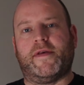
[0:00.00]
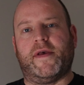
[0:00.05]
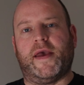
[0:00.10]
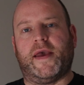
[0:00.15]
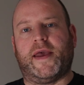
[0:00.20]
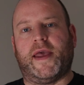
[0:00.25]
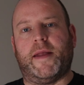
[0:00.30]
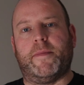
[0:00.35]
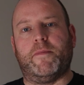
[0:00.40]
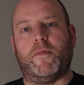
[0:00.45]

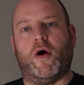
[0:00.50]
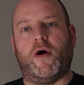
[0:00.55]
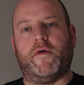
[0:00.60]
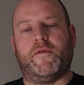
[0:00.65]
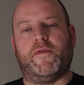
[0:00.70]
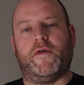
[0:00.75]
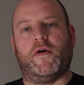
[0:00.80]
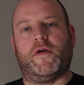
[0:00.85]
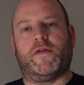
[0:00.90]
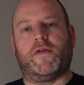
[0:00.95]
taking
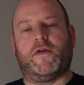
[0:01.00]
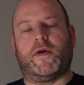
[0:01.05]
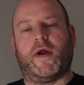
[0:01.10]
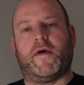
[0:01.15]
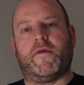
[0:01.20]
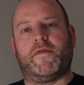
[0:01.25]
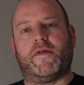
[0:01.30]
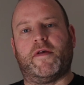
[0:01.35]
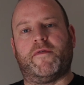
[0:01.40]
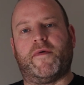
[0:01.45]
more
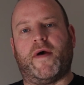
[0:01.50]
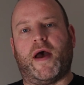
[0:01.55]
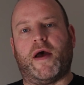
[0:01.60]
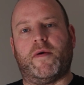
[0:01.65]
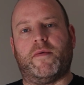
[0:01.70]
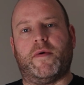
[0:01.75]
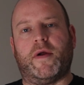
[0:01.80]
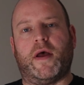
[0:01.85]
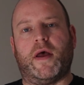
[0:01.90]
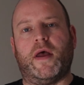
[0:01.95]
photographs of
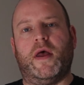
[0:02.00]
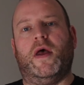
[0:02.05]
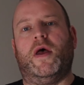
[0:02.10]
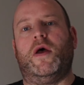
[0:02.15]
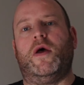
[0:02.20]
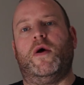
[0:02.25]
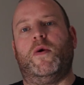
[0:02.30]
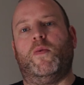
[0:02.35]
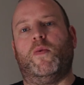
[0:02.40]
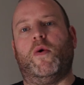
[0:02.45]
our uh,
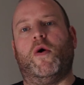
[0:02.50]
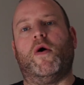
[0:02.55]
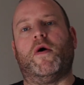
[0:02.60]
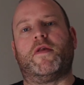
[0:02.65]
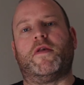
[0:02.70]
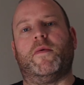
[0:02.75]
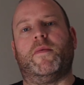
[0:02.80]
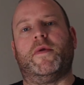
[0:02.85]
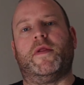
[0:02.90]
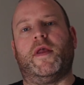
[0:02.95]

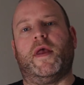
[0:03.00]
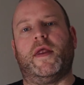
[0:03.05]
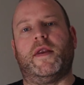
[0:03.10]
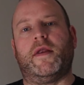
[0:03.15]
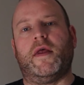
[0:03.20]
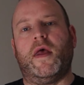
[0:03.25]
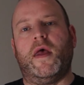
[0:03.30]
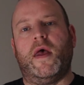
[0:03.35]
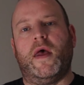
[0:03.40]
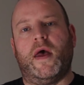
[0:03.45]
walks that we did,